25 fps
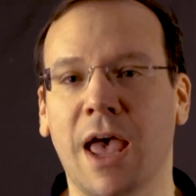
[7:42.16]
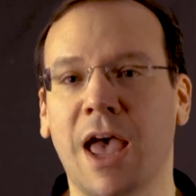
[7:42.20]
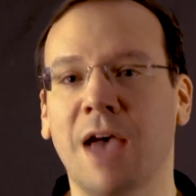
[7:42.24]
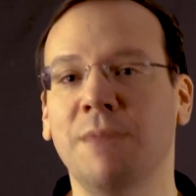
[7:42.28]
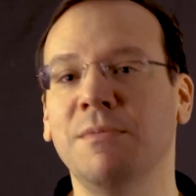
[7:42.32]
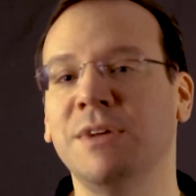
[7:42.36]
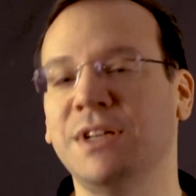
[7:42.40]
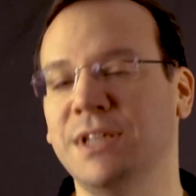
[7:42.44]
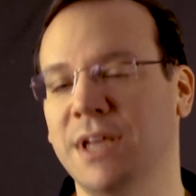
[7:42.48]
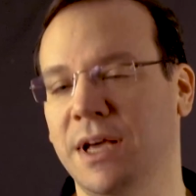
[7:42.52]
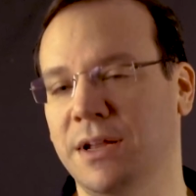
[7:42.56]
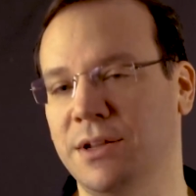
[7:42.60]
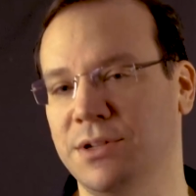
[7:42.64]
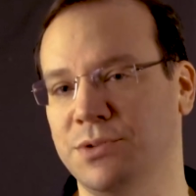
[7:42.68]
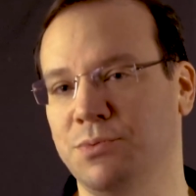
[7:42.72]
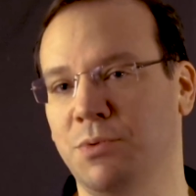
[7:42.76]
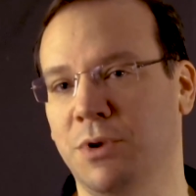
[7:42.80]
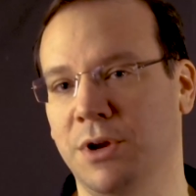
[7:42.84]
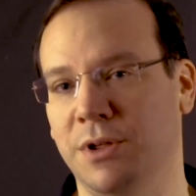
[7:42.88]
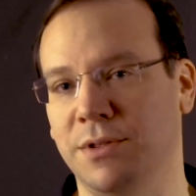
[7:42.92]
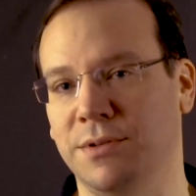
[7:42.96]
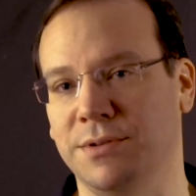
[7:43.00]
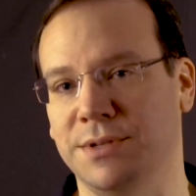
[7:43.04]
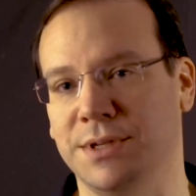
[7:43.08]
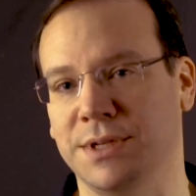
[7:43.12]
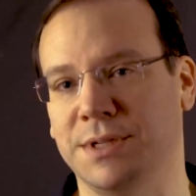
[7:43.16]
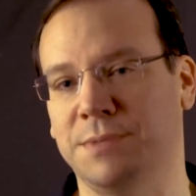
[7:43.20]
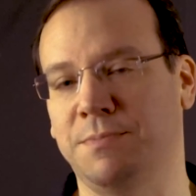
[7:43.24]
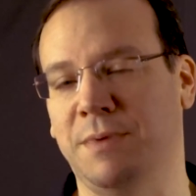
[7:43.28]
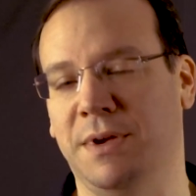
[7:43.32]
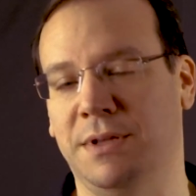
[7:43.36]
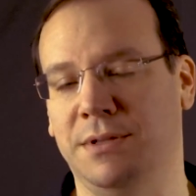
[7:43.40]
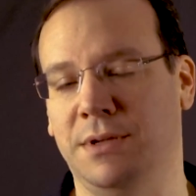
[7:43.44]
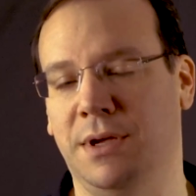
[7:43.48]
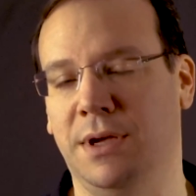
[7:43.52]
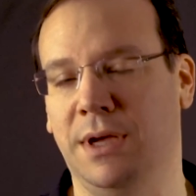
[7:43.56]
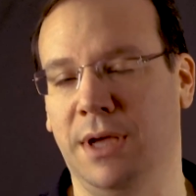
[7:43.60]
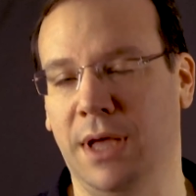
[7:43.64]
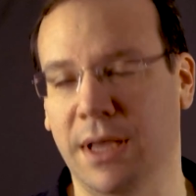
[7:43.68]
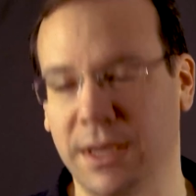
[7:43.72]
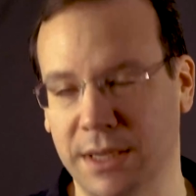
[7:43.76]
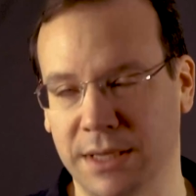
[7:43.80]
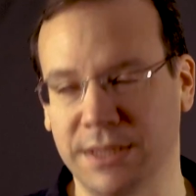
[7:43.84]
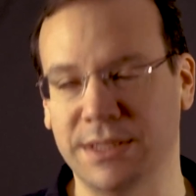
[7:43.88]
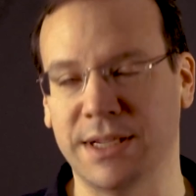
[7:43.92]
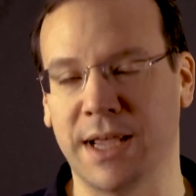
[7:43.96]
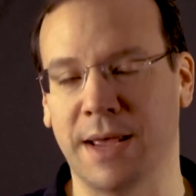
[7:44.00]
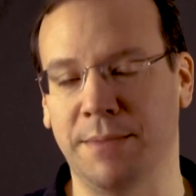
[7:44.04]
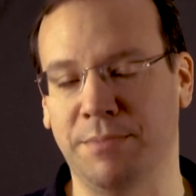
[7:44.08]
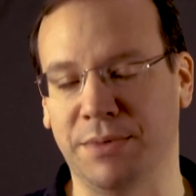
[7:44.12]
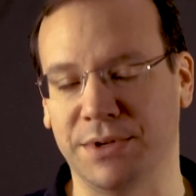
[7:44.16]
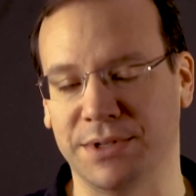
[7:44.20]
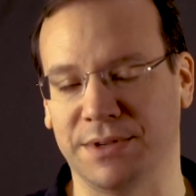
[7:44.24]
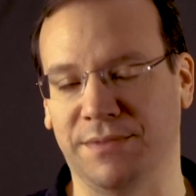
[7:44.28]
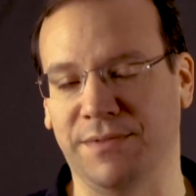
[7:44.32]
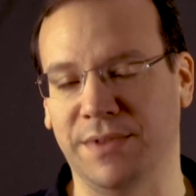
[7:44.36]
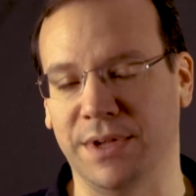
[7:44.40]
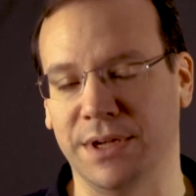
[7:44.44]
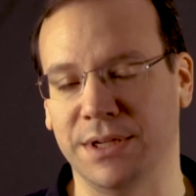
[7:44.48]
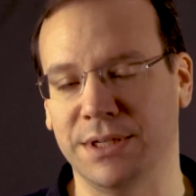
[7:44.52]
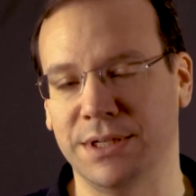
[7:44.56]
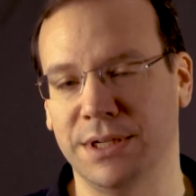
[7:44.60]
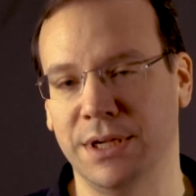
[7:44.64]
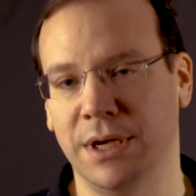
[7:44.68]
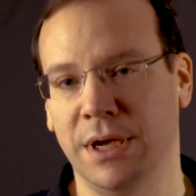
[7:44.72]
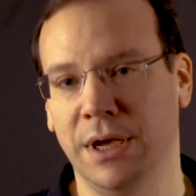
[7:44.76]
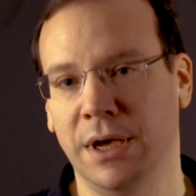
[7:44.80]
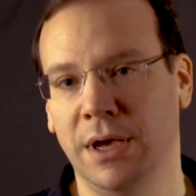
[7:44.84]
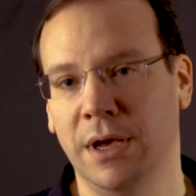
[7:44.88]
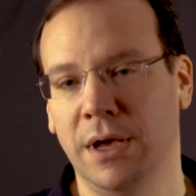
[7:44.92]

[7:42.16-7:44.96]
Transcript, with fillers: Emotet is one of those examples of this.